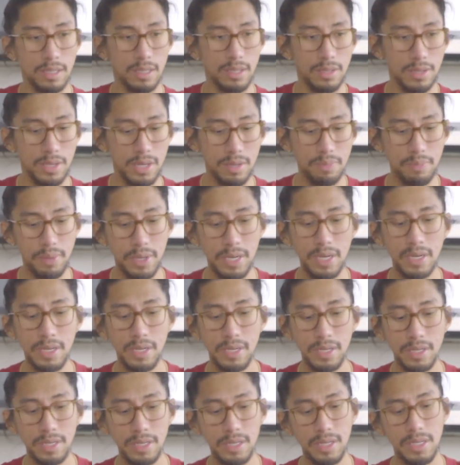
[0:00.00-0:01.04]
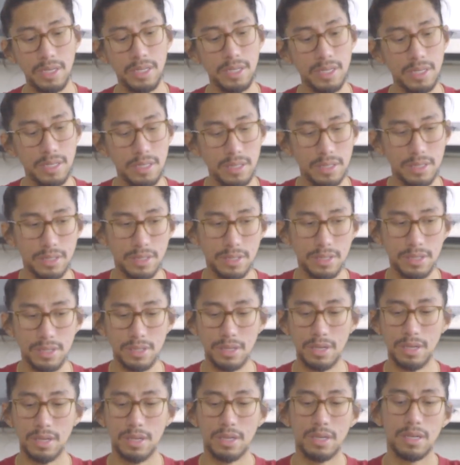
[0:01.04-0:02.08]
Their opinion
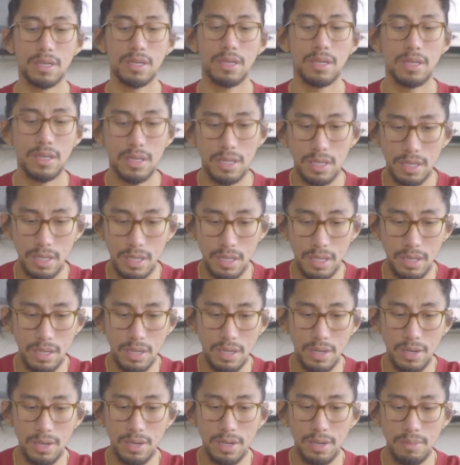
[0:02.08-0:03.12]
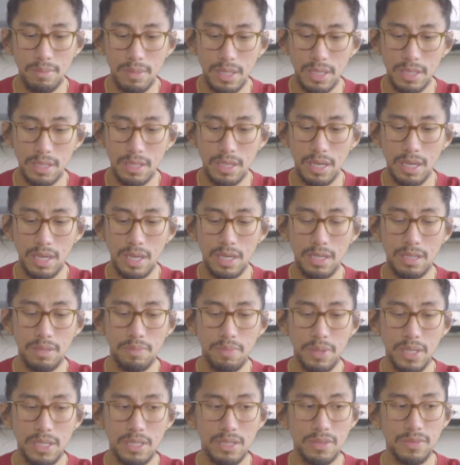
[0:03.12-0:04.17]
is Hermit and the
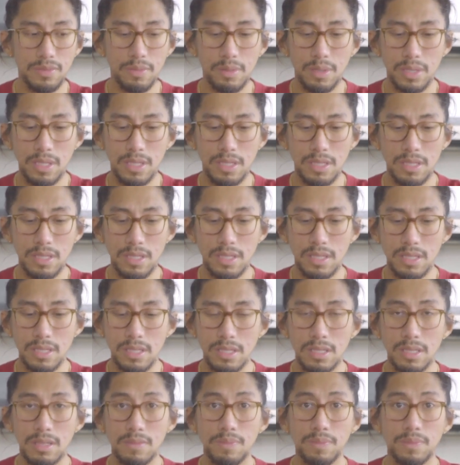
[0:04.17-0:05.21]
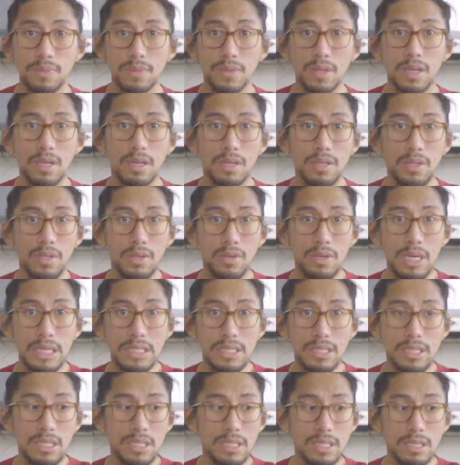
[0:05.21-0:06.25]
Page of Wands. You
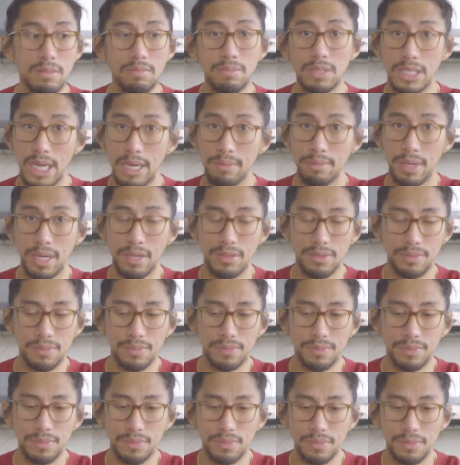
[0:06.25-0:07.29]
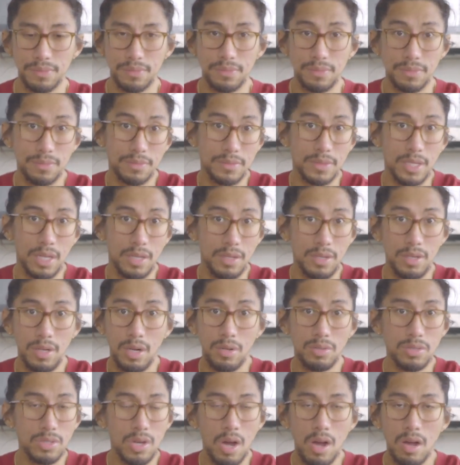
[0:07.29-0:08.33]
guys need some time out.
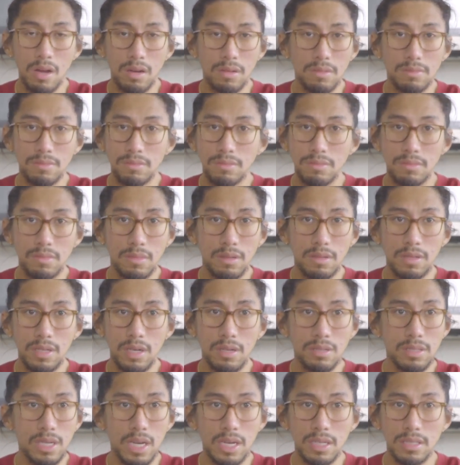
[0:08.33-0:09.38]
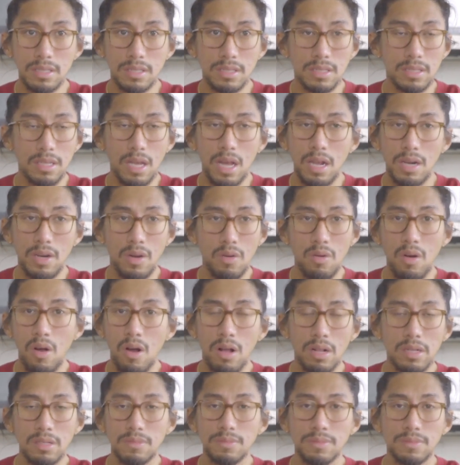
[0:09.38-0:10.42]
No talk, no text, no
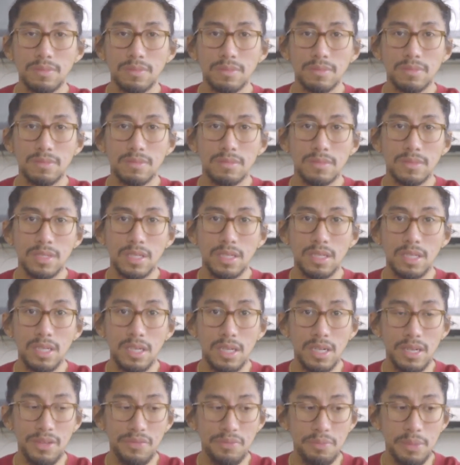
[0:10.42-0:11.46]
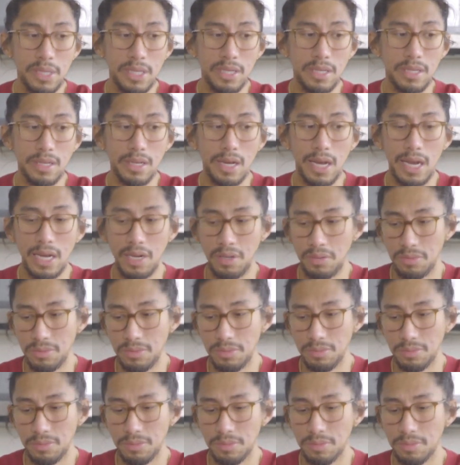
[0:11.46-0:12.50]
call. Leave me alone.
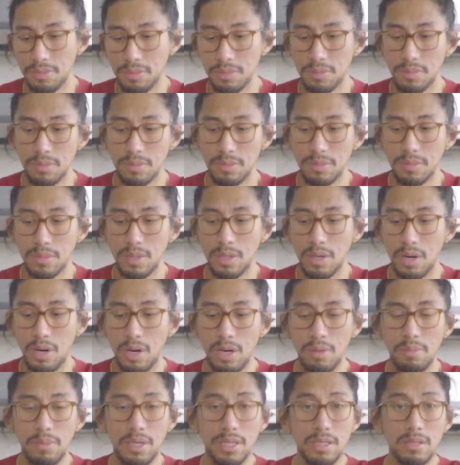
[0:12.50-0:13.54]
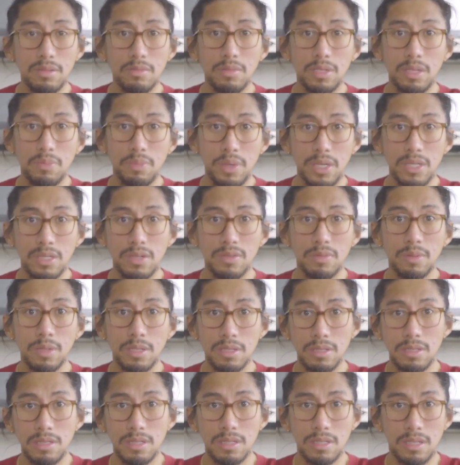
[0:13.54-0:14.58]
Hermit with the Page of
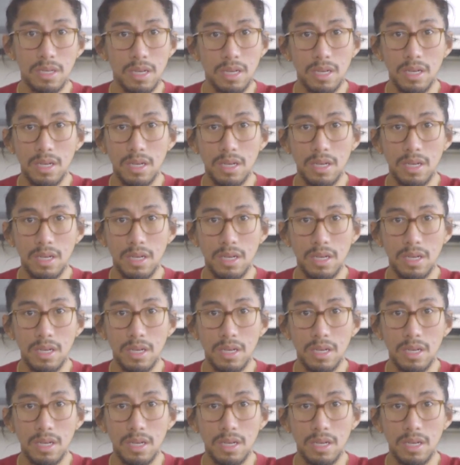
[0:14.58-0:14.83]
Wands.